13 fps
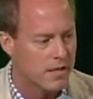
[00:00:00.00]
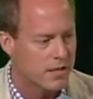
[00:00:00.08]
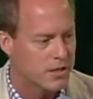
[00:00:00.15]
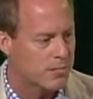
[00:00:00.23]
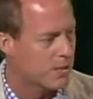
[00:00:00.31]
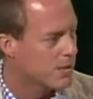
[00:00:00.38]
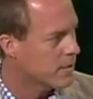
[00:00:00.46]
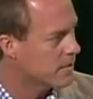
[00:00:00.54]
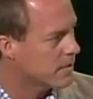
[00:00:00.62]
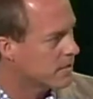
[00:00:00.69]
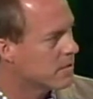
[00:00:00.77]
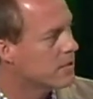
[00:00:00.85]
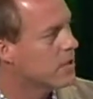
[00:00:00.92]

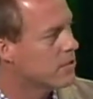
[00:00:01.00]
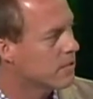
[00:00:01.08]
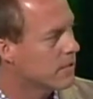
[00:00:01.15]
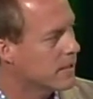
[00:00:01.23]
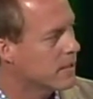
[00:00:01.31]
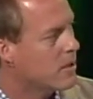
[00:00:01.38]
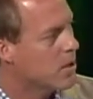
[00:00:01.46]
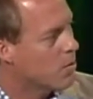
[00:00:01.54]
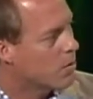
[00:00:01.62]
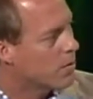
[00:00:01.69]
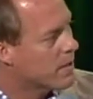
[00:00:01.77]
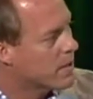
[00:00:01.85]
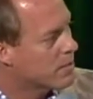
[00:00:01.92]
experiences digitally
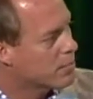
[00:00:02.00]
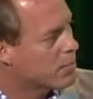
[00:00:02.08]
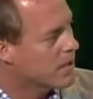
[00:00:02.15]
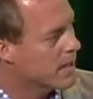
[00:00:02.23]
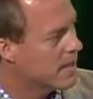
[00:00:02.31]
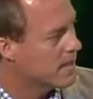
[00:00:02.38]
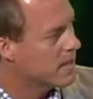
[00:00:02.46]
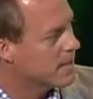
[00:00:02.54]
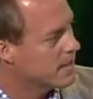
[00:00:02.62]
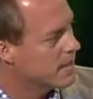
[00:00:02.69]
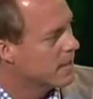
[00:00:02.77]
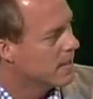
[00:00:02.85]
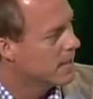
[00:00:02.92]
where we can bring
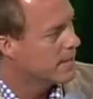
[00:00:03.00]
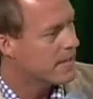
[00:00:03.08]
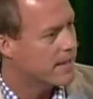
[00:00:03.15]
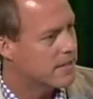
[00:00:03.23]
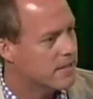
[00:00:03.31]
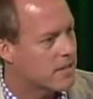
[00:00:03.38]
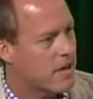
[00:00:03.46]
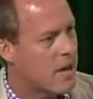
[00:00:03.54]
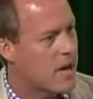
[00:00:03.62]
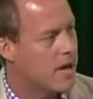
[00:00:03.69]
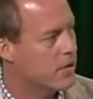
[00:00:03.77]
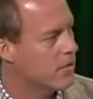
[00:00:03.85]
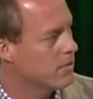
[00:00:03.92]
in that
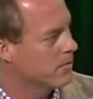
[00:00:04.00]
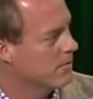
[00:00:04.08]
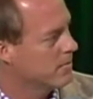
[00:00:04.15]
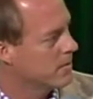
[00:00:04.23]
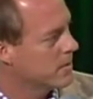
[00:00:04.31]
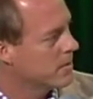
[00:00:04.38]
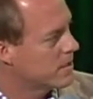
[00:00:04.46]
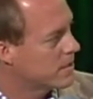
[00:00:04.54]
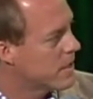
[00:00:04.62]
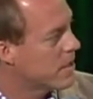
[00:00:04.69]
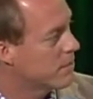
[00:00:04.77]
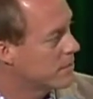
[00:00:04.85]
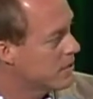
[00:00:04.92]
entire
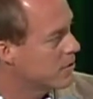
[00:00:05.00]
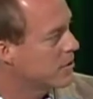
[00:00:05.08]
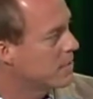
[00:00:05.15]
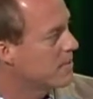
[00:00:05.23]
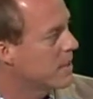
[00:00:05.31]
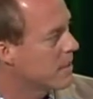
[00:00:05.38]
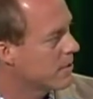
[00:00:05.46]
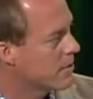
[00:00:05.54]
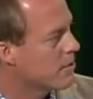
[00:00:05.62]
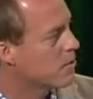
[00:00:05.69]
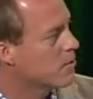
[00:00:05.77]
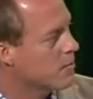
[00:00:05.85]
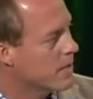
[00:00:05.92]
set of digital media that
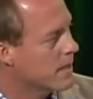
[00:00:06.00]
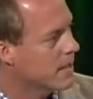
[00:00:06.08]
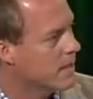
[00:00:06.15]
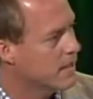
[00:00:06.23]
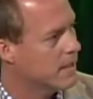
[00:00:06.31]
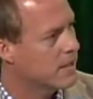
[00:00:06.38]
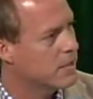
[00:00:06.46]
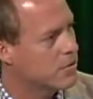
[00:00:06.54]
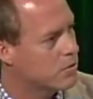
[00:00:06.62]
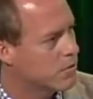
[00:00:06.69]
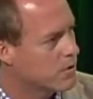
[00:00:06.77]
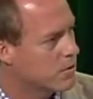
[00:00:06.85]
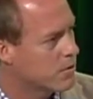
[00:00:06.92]
you're creating
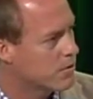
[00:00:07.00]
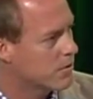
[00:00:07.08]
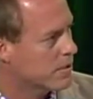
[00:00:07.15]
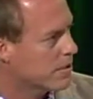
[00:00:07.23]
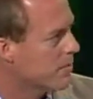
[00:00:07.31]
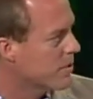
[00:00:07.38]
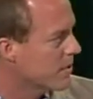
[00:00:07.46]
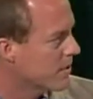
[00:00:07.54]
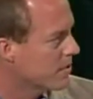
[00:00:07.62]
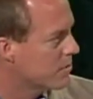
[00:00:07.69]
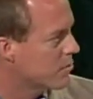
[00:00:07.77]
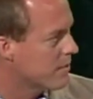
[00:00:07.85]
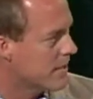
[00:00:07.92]
into a user
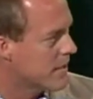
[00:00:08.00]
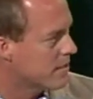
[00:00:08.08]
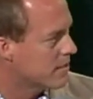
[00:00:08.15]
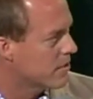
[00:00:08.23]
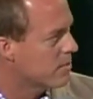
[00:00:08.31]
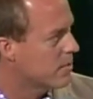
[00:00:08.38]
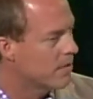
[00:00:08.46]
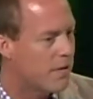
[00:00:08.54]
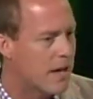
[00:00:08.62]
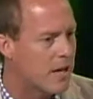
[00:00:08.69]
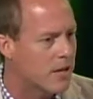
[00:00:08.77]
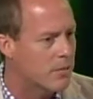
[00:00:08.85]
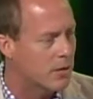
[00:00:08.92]
experience where that's going to be
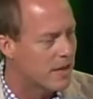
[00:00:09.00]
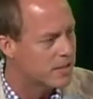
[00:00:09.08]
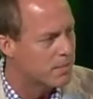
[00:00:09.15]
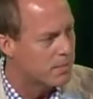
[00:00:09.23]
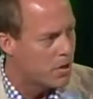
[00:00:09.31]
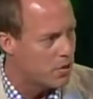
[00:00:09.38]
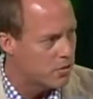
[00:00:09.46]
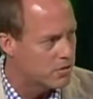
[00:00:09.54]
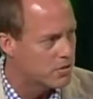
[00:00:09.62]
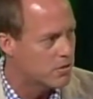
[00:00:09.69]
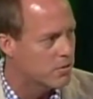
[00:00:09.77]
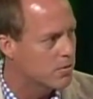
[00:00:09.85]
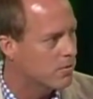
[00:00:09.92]
valuable, as opposed
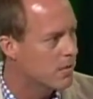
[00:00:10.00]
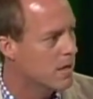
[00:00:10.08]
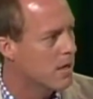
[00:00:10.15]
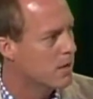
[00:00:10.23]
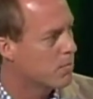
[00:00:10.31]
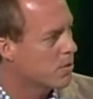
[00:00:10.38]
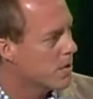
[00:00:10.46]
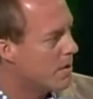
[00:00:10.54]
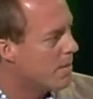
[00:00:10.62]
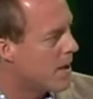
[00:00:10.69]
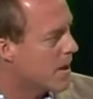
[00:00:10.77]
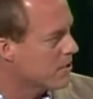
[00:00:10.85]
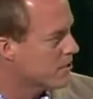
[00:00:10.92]
to putting a
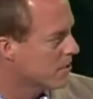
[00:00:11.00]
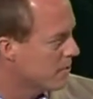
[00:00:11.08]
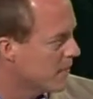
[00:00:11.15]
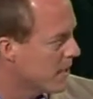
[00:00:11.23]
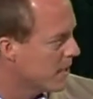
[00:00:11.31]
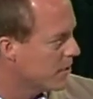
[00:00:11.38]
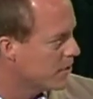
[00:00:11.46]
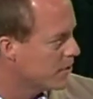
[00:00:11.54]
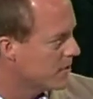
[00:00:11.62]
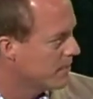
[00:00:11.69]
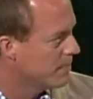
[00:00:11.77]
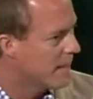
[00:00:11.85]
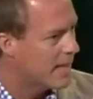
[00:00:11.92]
box on a page
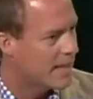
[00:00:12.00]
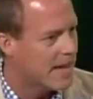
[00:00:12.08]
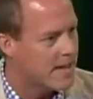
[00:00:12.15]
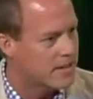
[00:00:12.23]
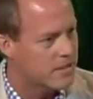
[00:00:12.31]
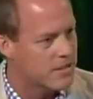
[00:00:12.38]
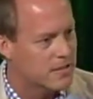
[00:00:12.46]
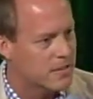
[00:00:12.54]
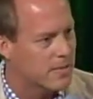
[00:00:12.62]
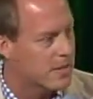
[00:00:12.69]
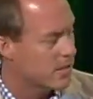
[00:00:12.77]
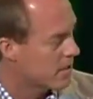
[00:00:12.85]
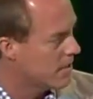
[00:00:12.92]
and asking
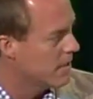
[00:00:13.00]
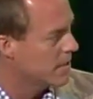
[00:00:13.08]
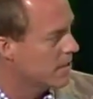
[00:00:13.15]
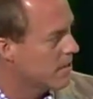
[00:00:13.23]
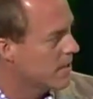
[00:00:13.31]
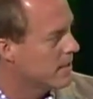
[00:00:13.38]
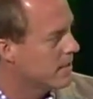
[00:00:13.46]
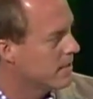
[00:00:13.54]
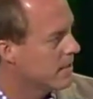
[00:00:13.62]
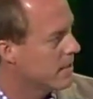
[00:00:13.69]
somebody to click on it